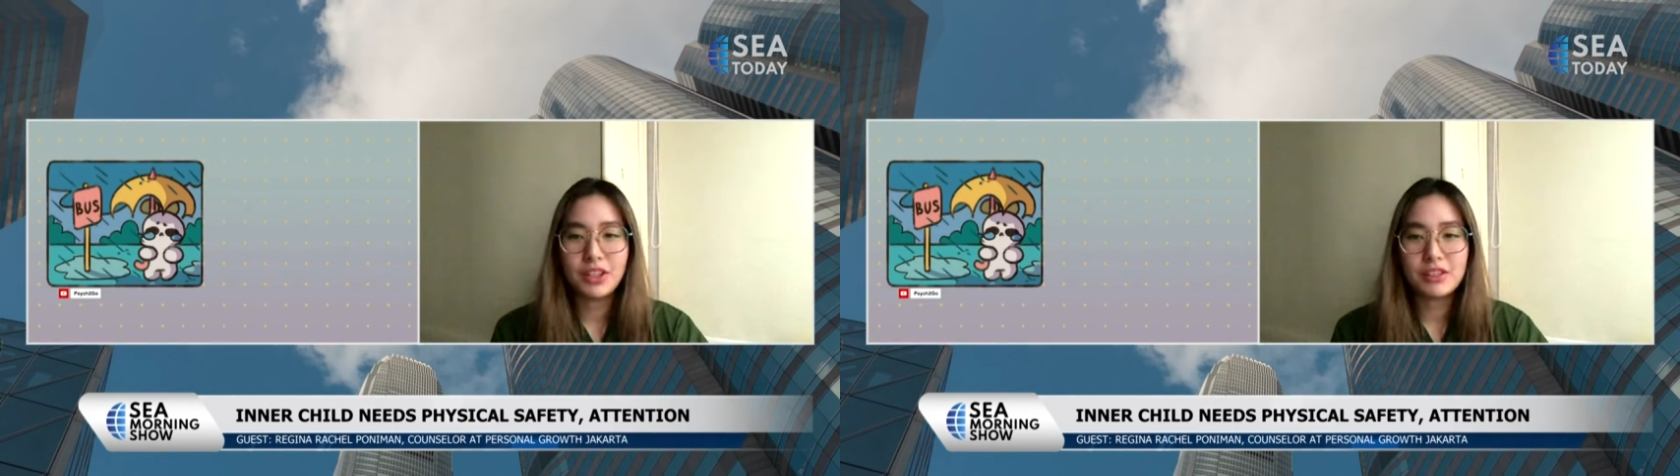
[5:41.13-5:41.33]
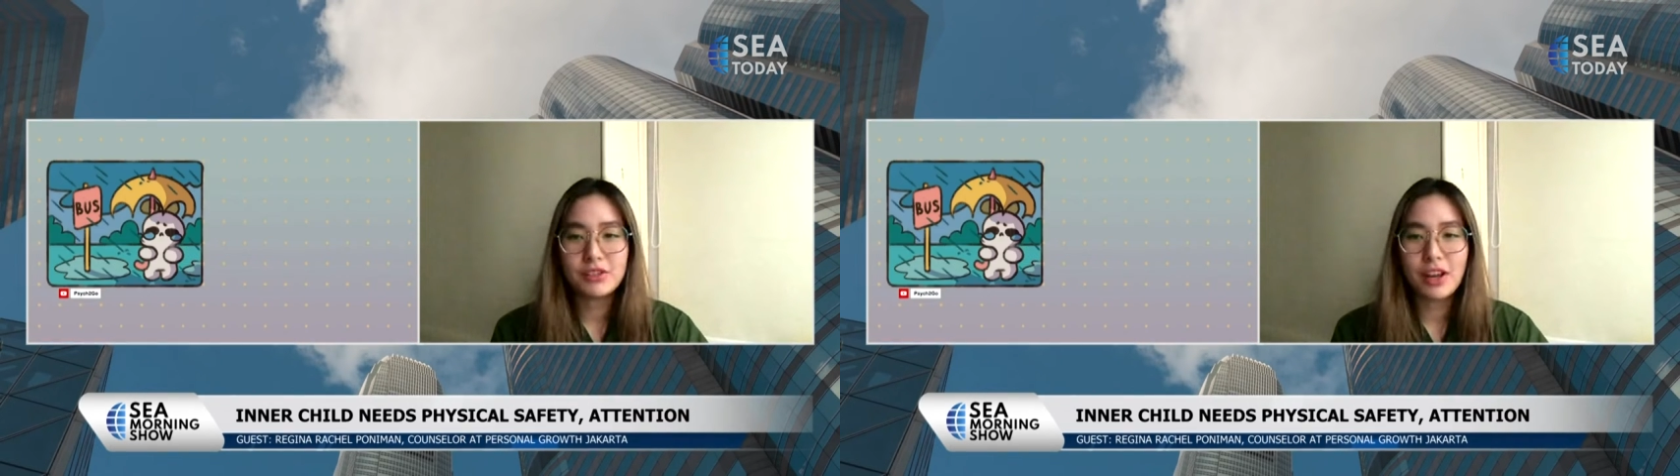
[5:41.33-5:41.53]

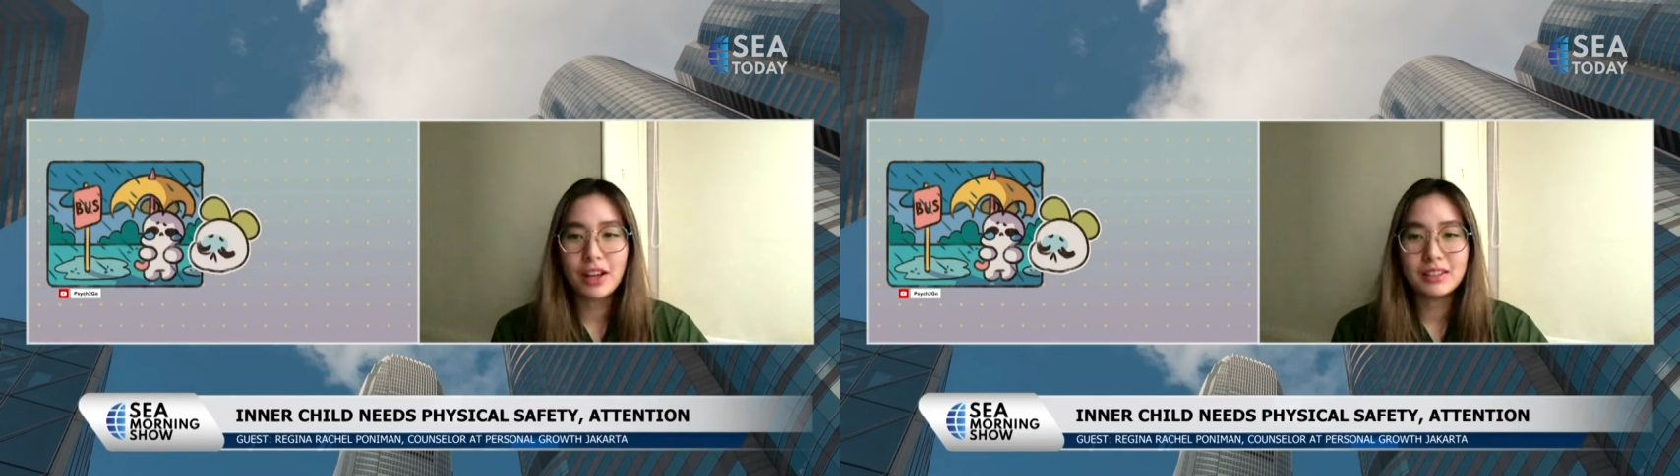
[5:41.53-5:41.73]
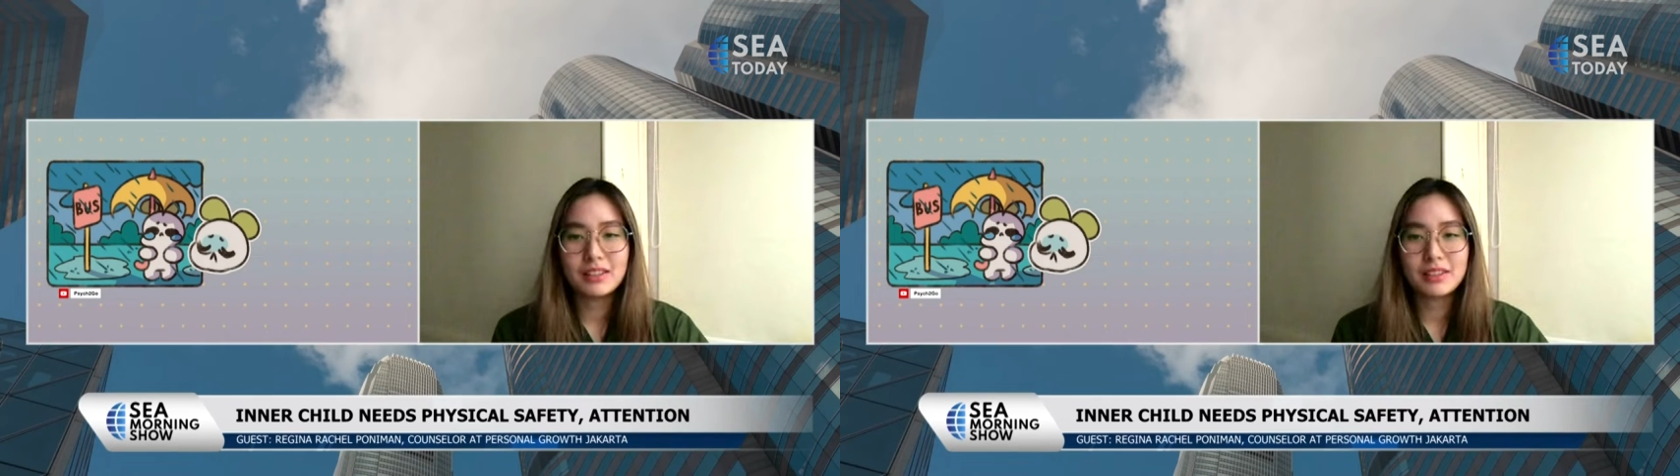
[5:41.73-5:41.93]
inner
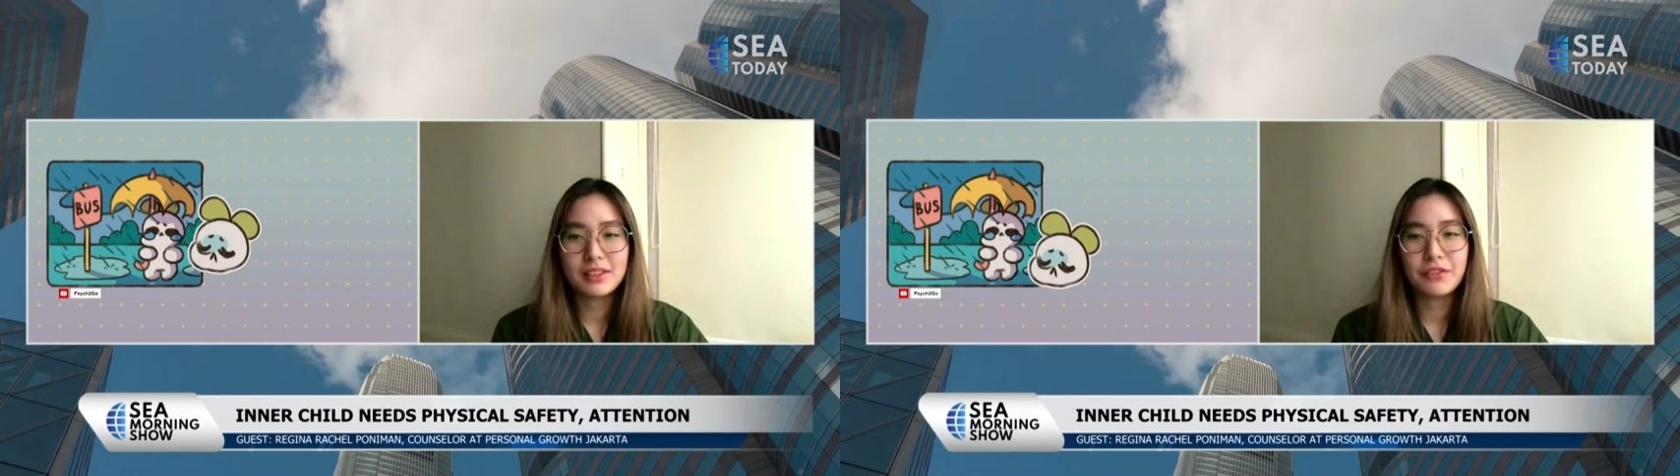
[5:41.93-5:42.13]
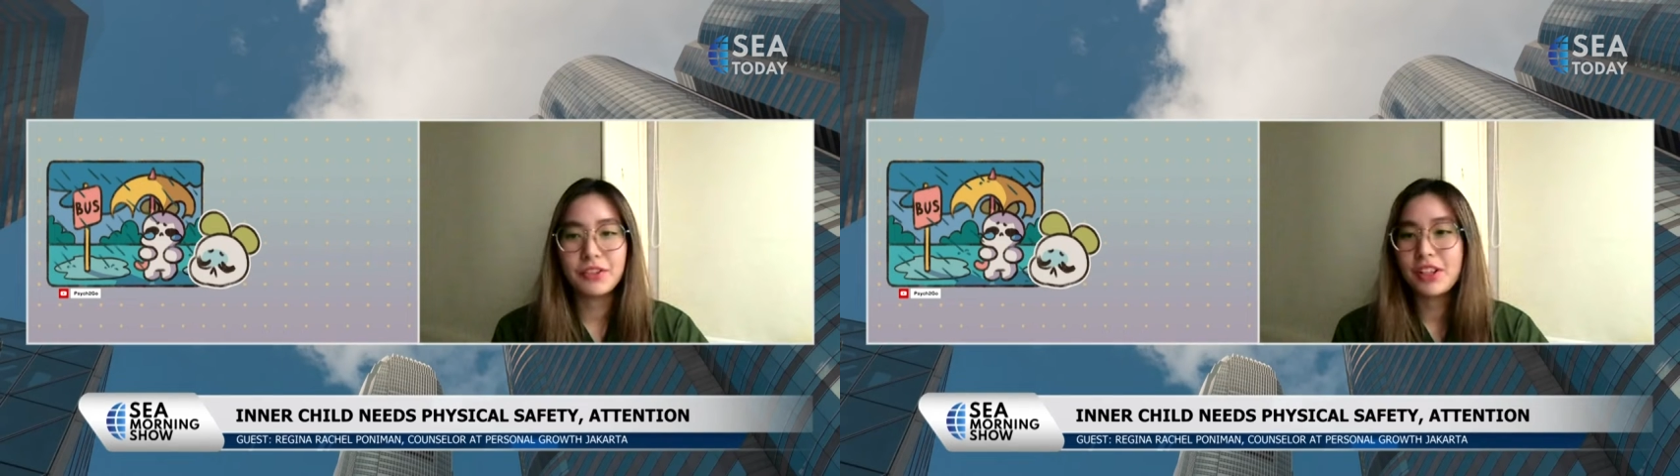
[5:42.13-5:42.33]
child is
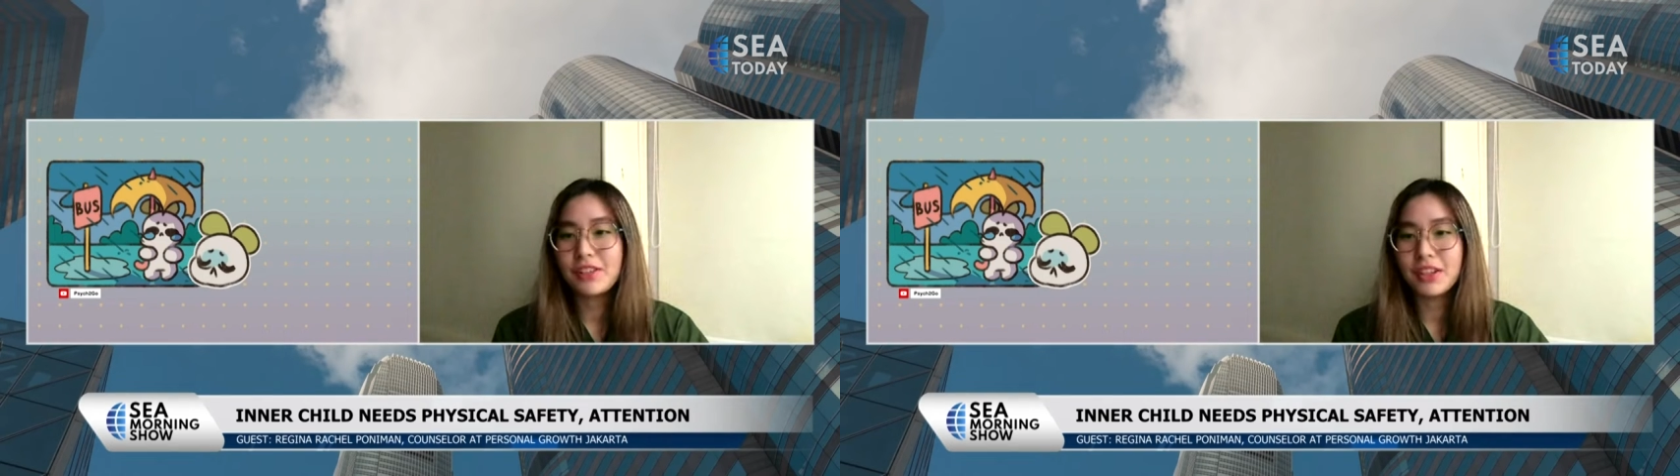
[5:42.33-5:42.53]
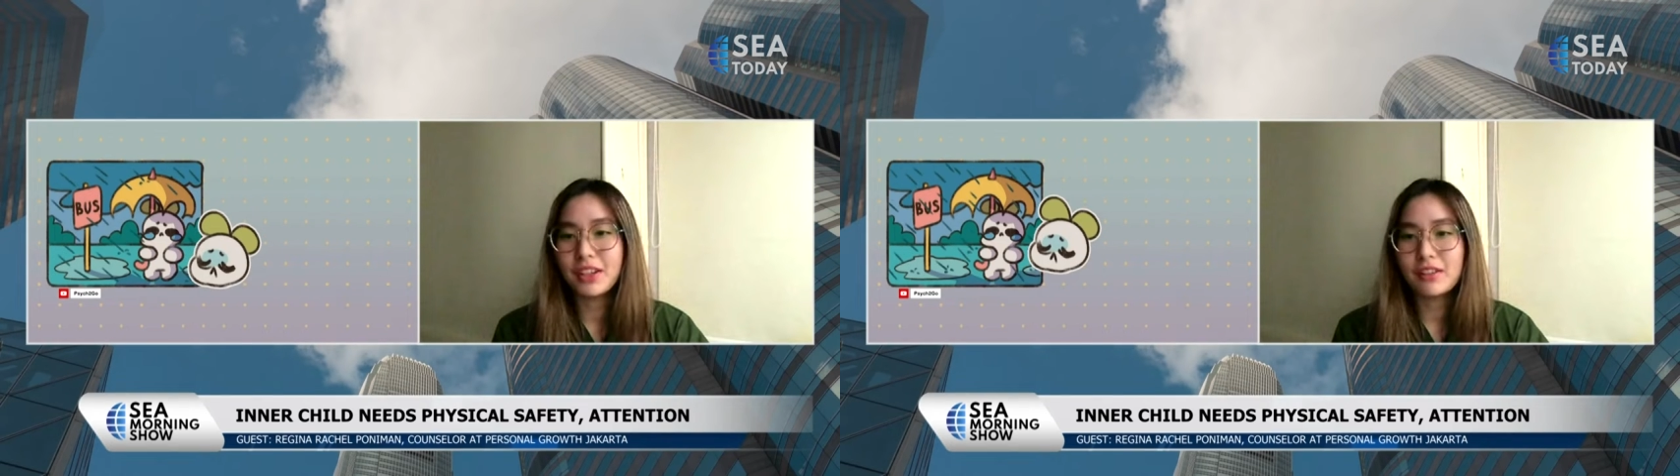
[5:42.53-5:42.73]
the
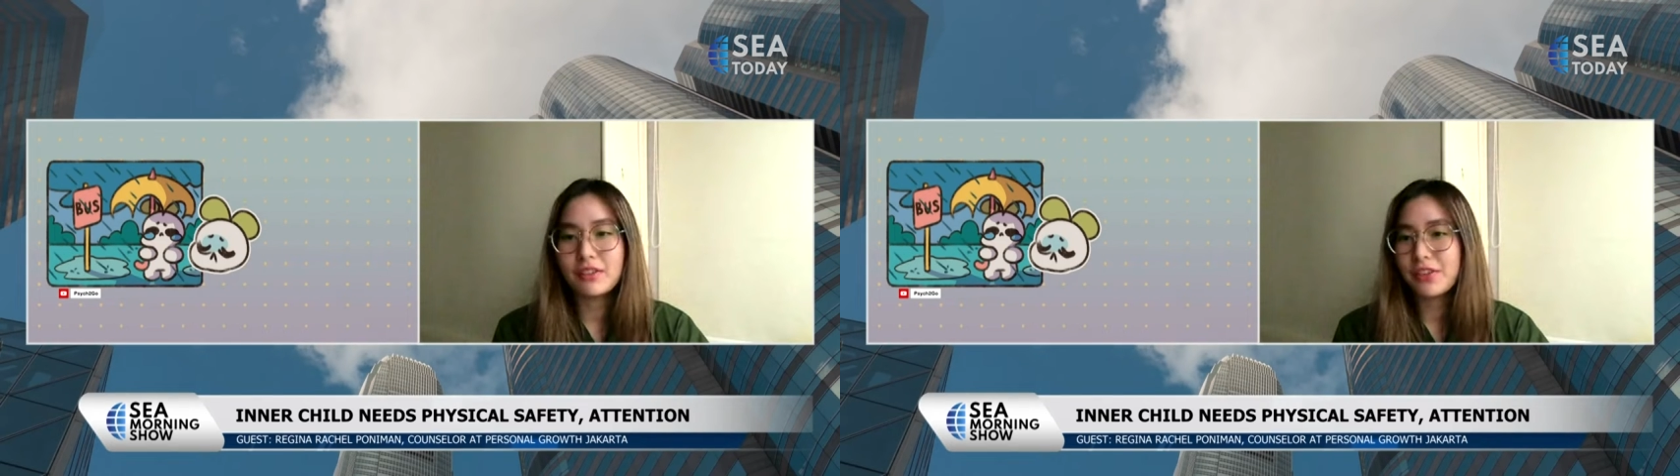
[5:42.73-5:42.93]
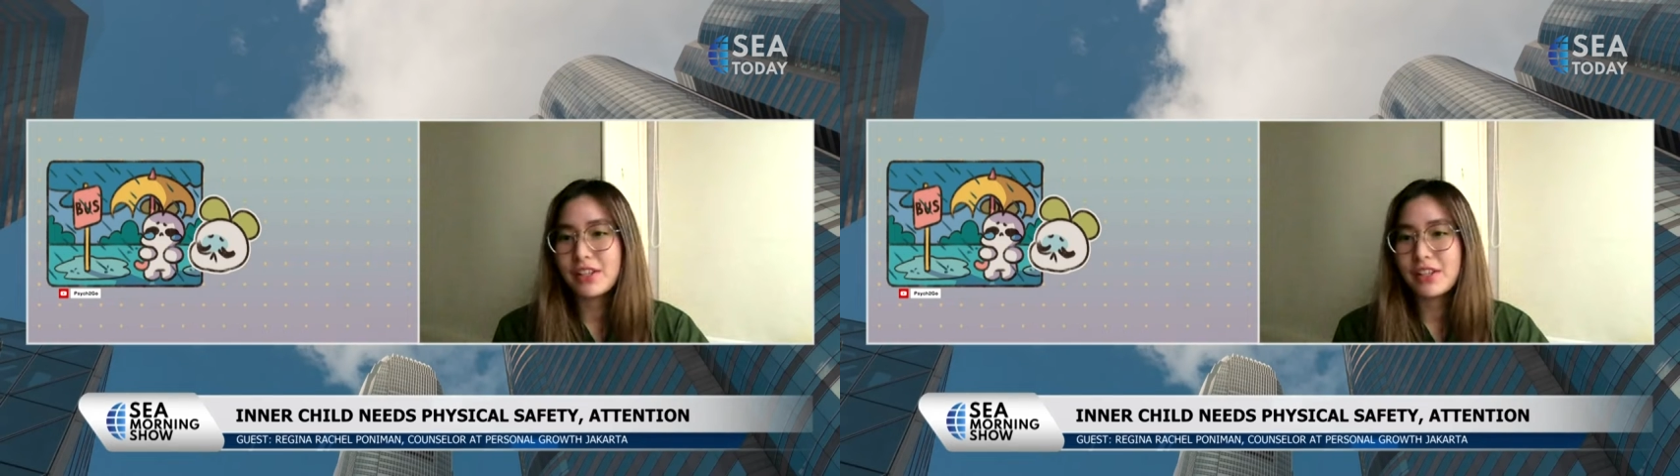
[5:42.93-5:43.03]
forgiving,